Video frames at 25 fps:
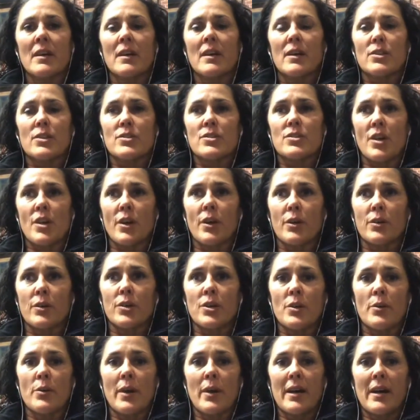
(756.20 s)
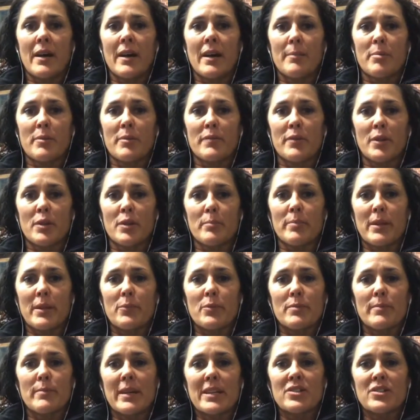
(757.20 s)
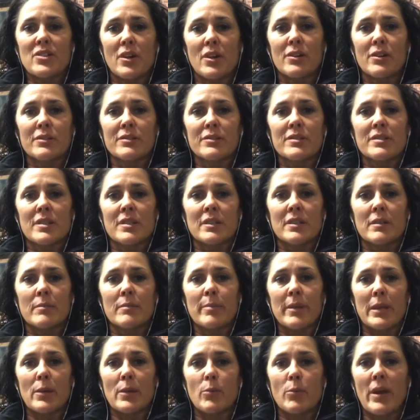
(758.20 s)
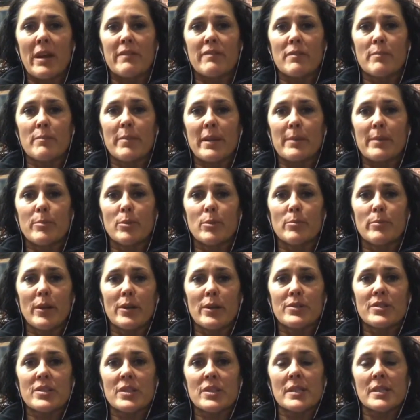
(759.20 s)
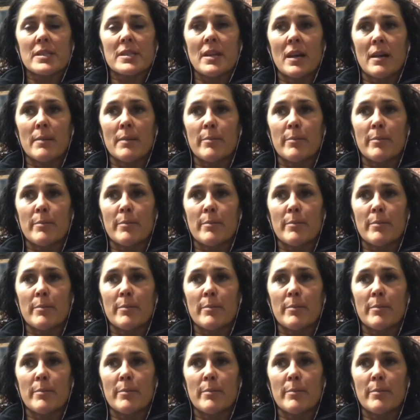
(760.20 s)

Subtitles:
So, I prefer to be with my dogs and be away from people most of the time.